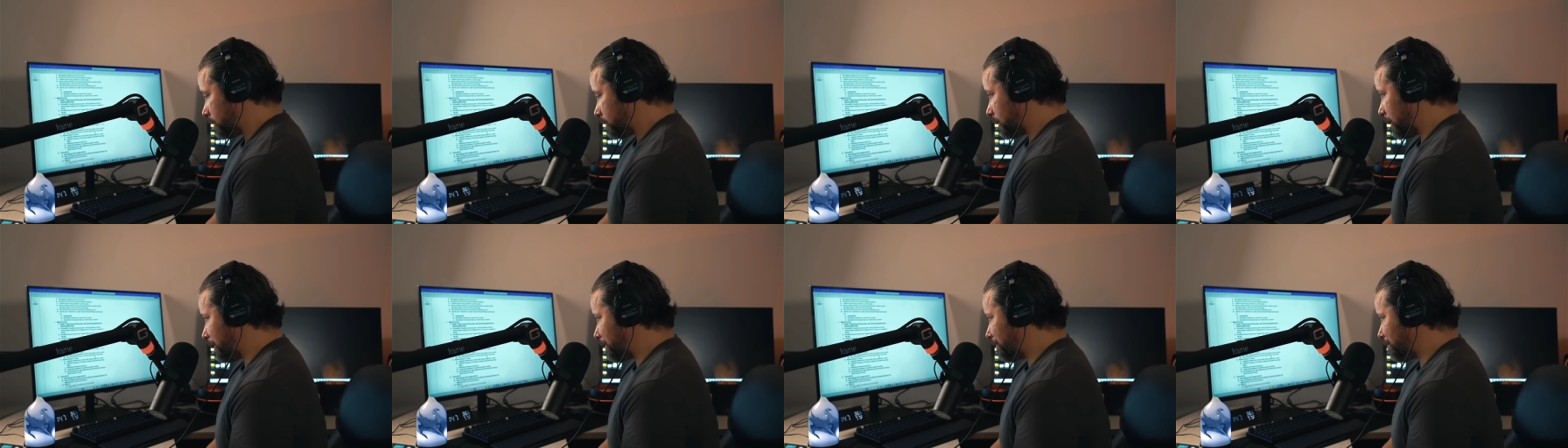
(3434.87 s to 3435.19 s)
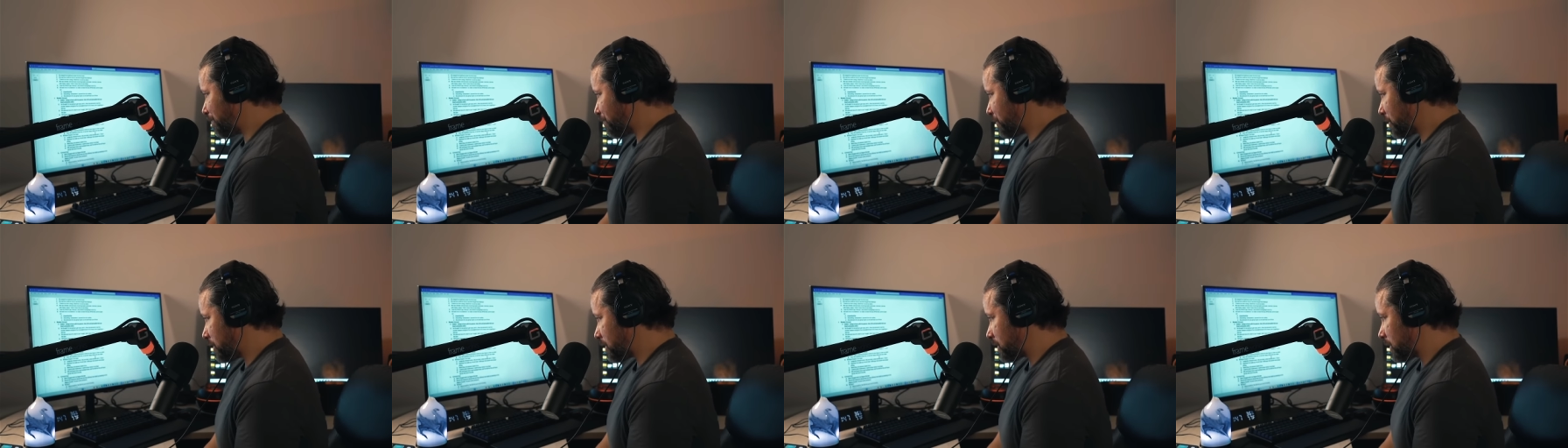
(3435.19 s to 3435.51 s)
his head.
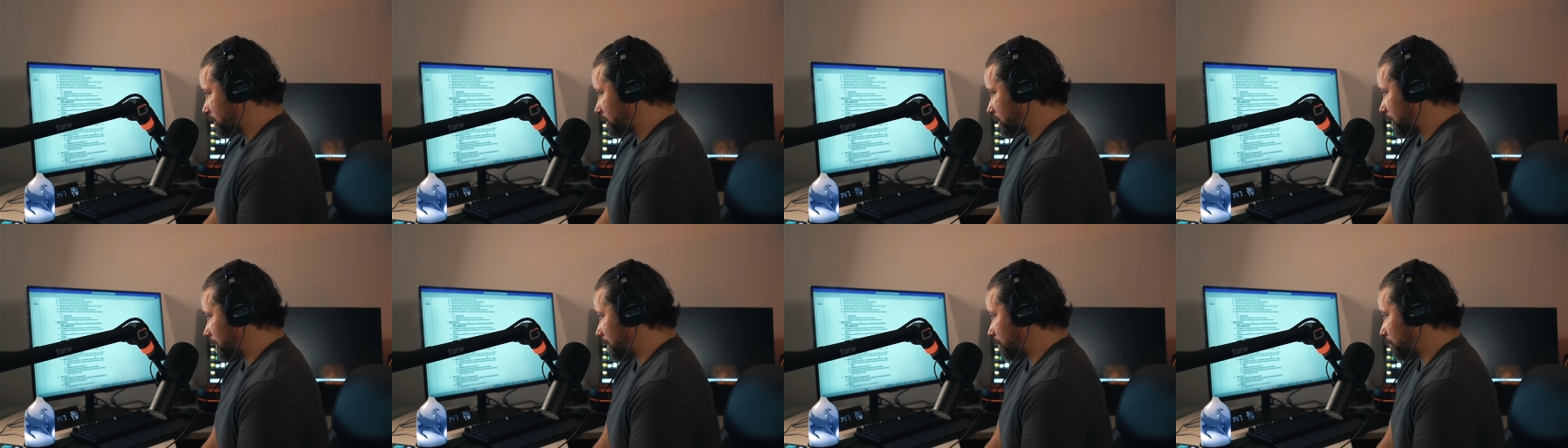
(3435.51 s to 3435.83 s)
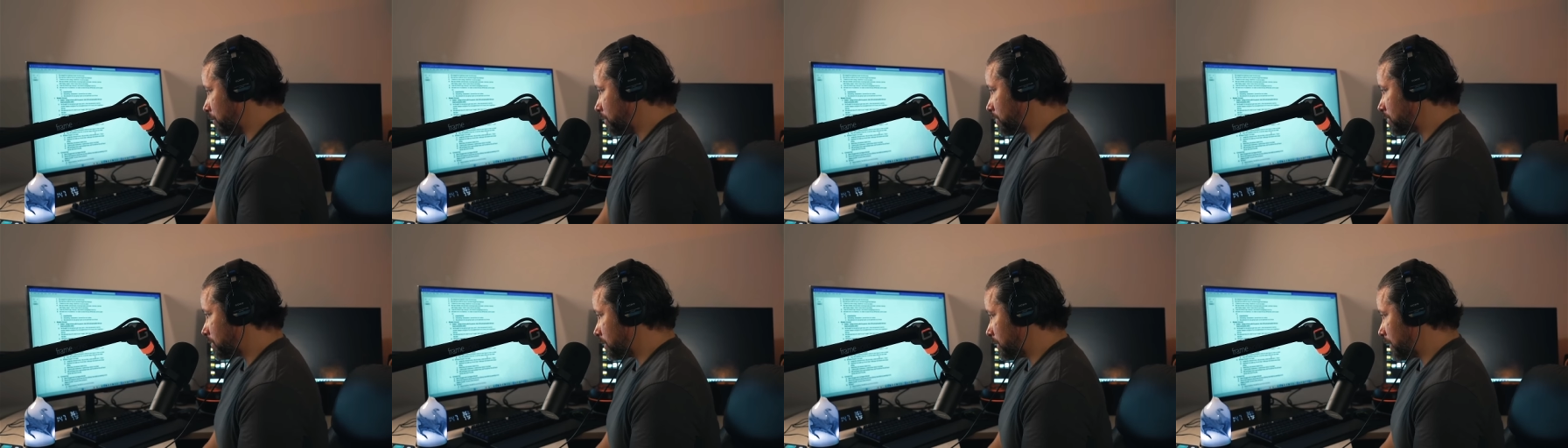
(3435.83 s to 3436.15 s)
He says, I
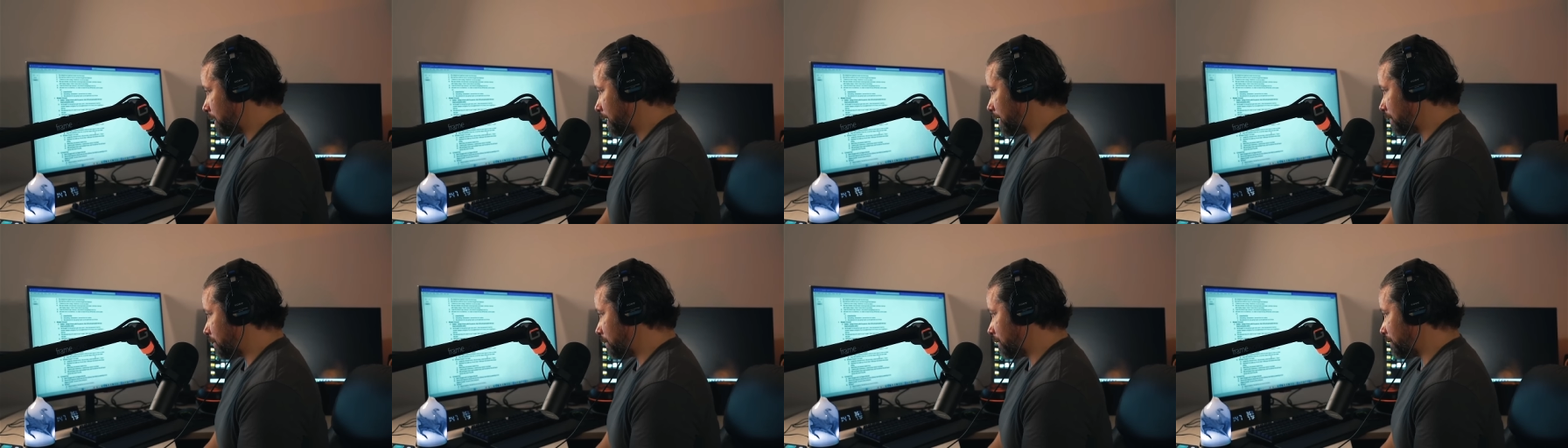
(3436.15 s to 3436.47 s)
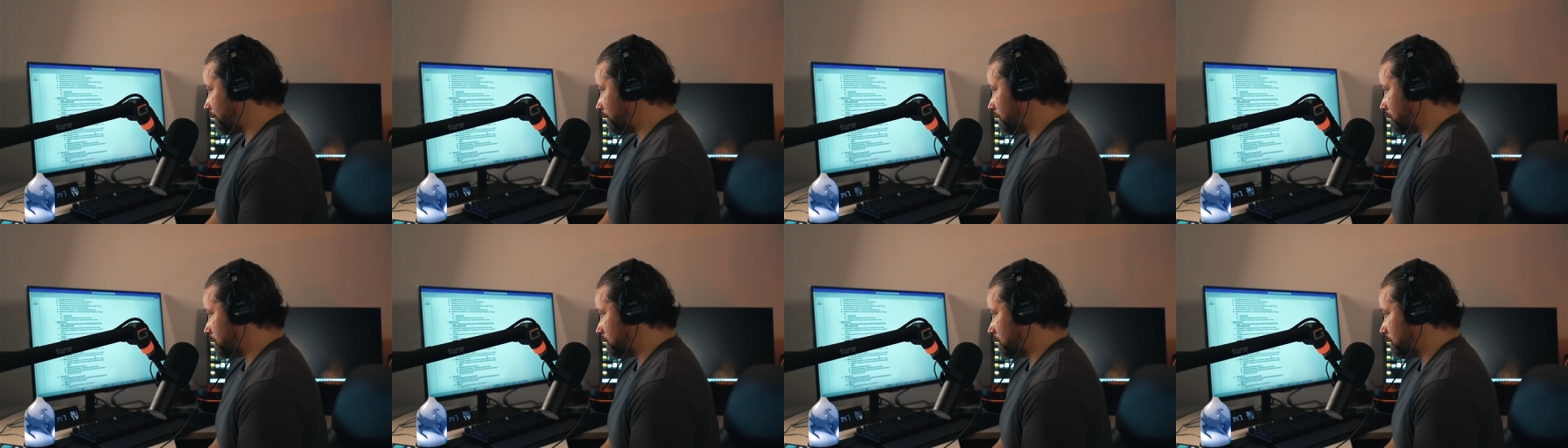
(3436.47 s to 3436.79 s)
originally had
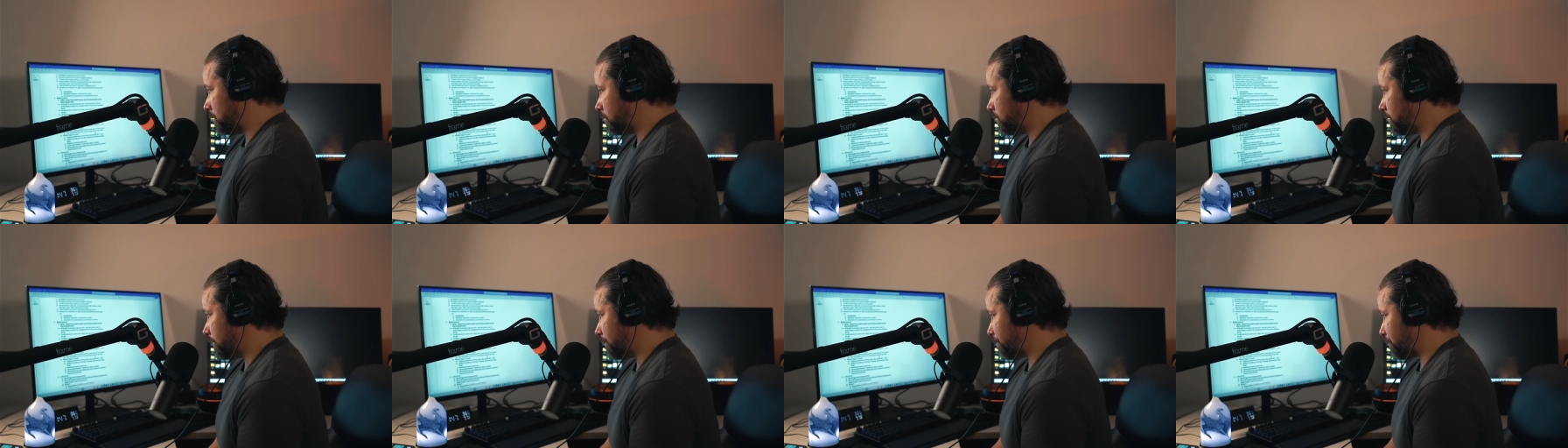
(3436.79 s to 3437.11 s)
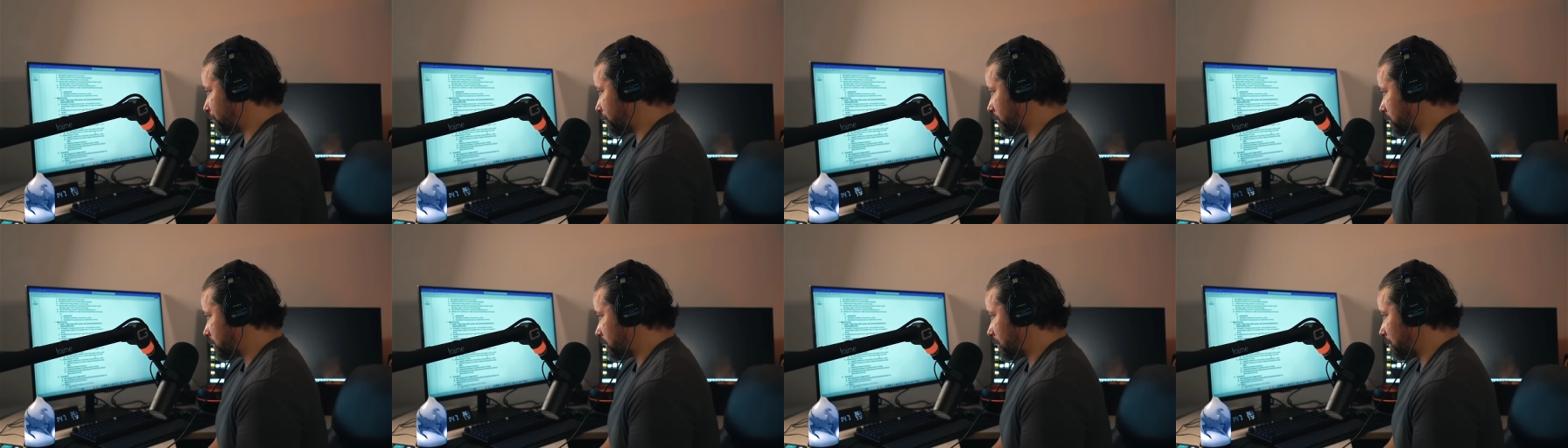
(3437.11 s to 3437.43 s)
refused to do it.
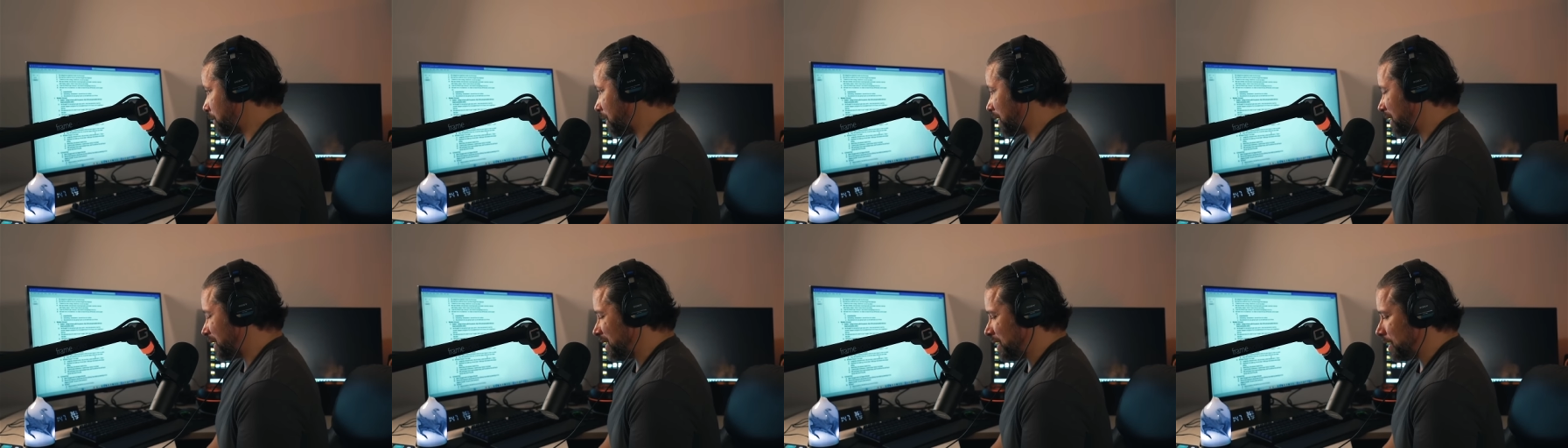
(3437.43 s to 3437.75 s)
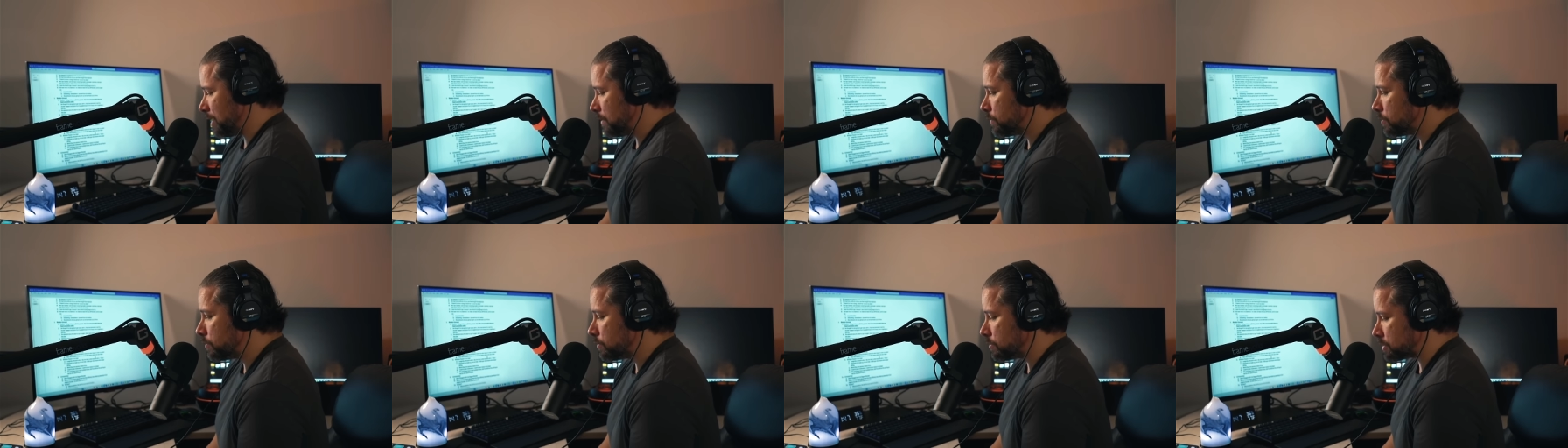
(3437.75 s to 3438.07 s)
He said, My
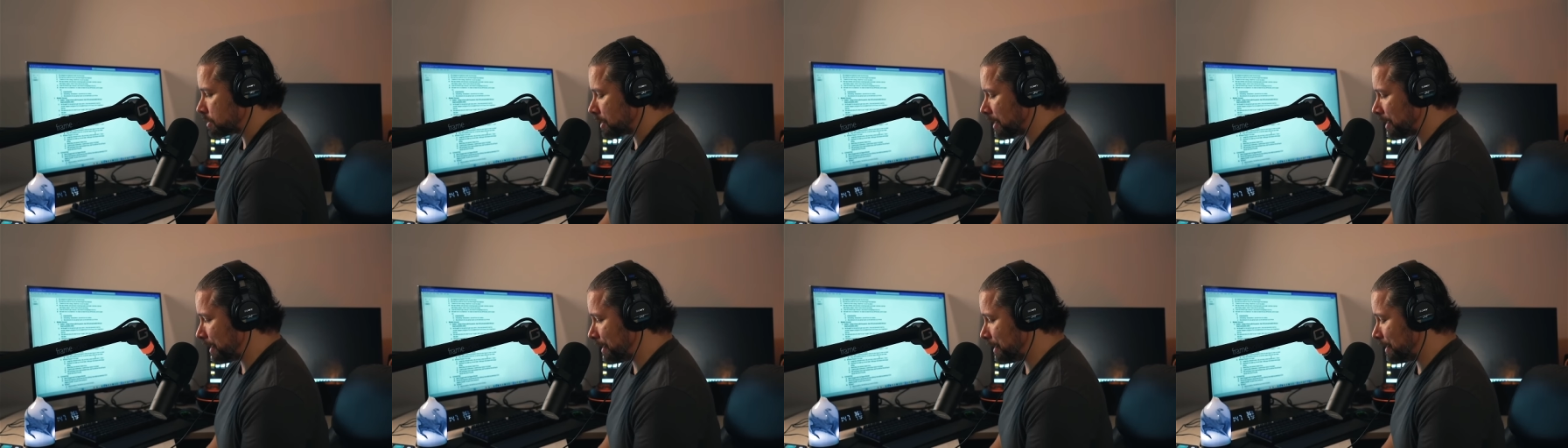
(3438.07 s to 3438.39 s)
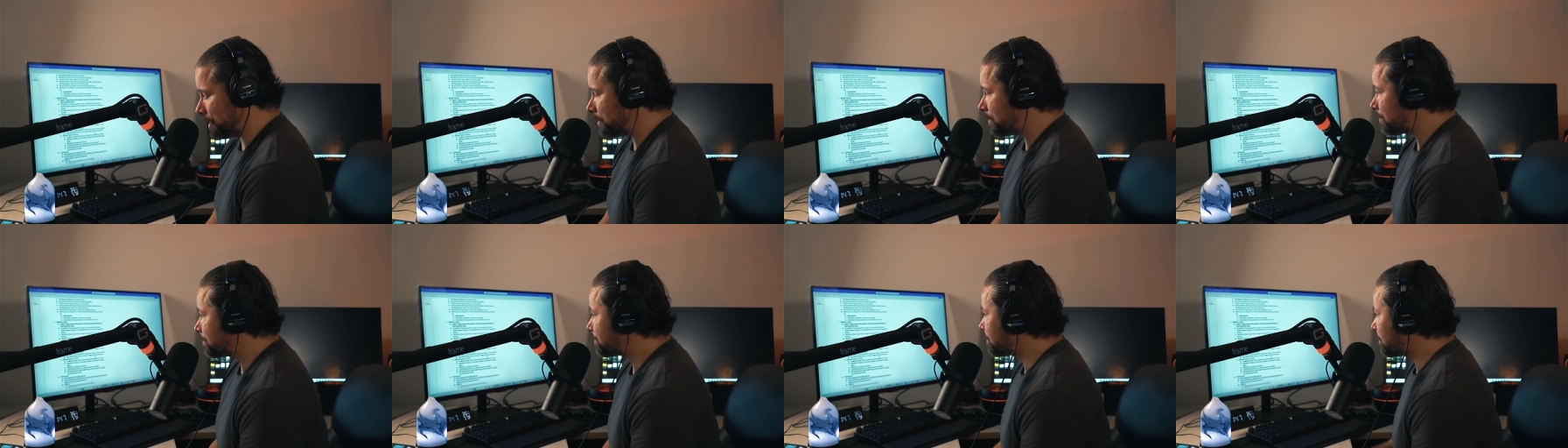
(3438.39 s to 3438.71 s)
evil
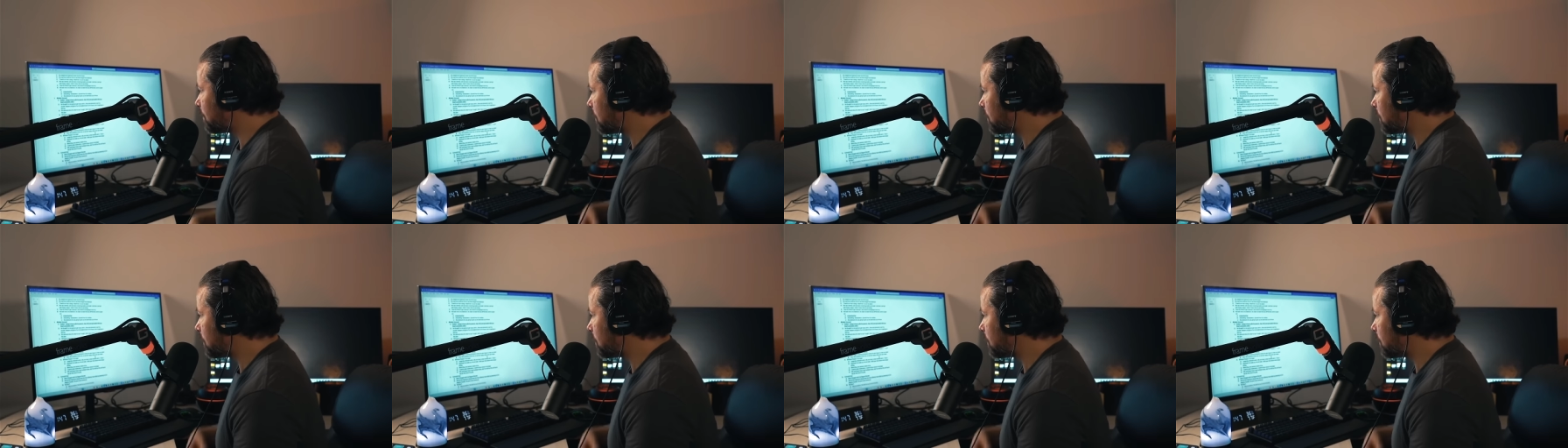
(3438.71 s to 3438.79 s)
side